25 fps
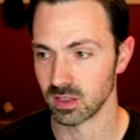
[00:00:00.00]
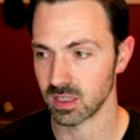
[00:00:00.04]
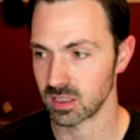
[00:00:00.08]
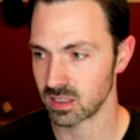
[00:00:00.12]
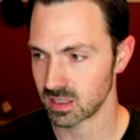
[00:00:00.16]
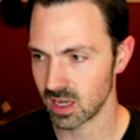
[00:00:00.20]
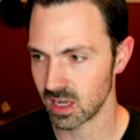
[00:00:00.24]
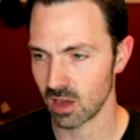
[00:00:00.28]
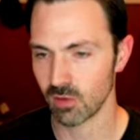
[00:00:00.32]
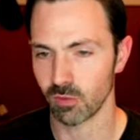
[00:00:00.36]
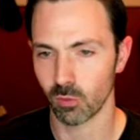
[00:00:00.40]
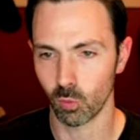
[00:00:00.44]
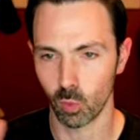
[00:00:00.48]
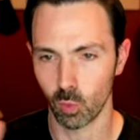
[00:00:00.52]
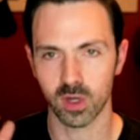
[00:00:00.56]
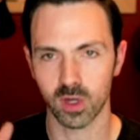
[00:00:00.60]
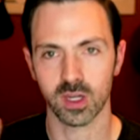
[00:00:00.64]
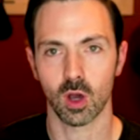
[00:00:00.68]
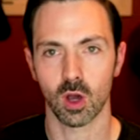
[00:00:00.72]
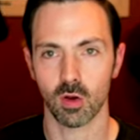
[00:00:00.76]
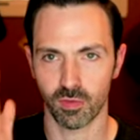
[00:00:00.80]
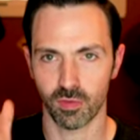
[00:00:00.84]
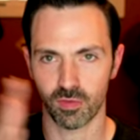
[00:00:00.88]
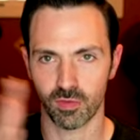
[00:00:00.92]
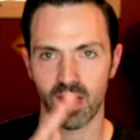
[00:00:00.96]
this stuff would
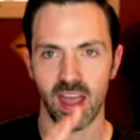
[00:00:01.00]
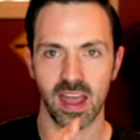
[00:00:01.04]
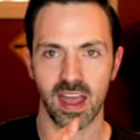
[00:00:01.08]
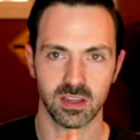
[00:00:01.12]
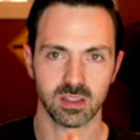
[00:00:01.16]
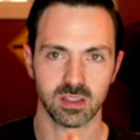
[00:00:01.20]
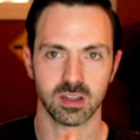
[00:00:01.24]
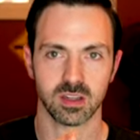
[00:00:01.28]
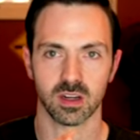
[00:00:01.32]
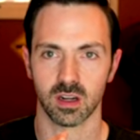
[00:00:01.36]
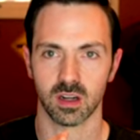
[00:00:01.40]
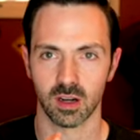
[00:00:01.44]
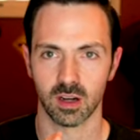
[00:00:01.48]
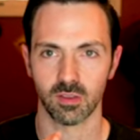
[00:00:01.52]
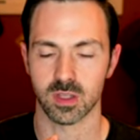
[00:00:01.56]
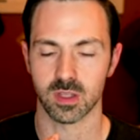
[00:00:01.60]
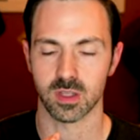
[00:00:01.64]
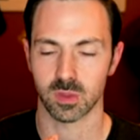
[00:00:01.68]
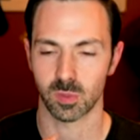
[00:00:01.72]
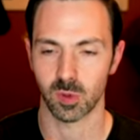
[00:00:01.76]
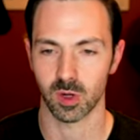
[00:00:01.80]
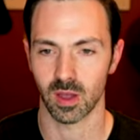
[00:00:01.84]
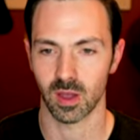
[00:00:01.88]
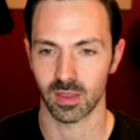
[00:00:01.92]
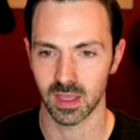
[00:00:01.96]
go faster if
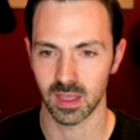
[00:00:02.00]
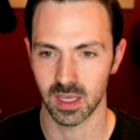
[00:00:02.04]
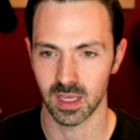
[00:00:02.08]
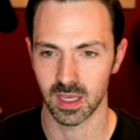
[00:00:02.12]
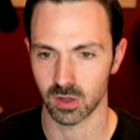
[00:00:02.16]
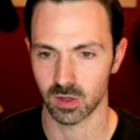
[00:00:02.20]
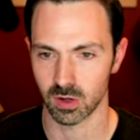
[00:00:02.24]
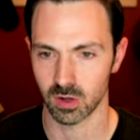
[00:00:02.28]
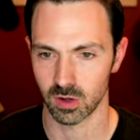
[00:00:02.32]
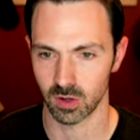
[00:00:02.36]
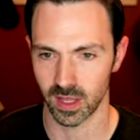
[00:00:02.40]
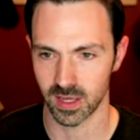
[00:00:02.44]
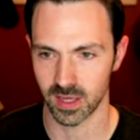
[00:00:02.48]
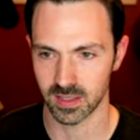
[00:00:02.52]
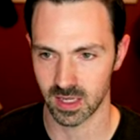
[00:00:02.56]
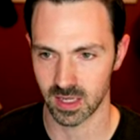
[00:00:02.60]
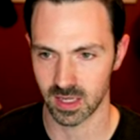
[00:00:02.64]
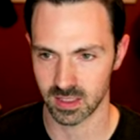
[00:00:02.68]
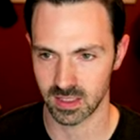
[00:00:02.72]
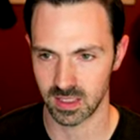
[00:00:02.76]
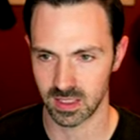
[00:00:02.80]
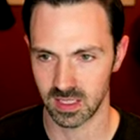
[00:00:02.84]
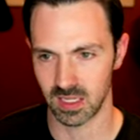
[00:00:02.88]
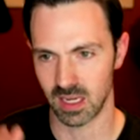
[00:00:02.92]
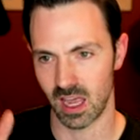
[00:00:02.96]
it's put on the internal S
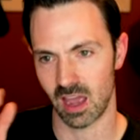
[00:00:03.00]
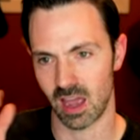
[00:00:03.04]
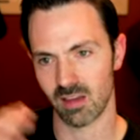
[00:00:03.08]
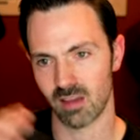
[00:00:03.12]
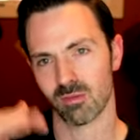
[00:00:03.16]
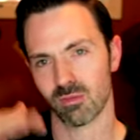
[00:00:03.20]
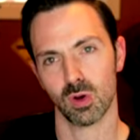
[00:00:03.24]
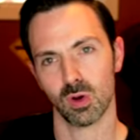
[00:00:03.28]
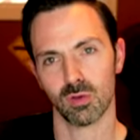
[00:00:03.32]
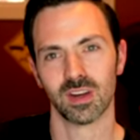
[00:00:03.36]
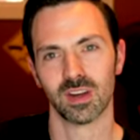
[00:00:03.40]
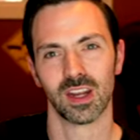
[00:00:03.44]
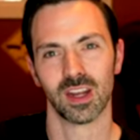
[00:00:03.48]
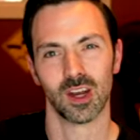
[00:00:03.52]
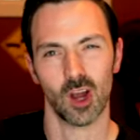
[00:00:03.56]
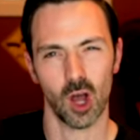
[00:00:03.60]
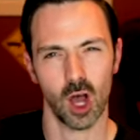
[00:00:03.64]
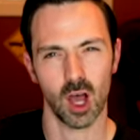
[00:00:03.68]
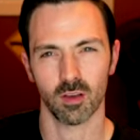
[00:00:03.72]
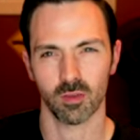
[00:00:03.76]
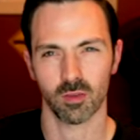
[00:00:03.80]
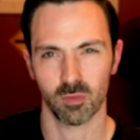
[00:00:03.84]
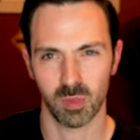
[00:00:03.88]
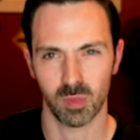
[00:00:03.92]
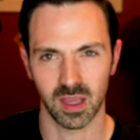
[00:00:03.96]
S D. I've moved it
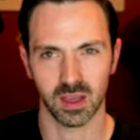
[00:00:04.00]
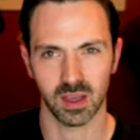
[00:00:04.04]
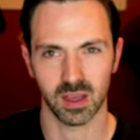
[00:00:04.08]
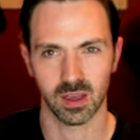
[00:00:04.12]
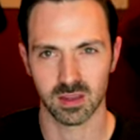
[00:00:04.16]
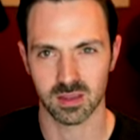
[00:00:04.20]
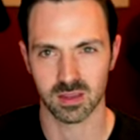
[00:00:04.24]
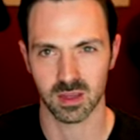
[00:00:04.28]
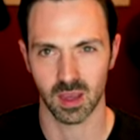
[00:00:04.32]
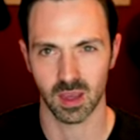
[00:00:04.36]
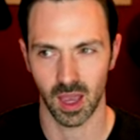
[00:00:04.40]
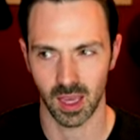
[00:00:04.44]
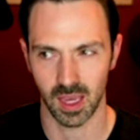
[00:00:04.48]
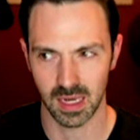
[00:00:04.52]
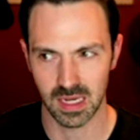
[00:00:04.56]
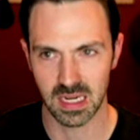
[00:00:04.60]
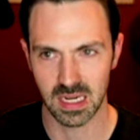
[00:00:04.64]
off because I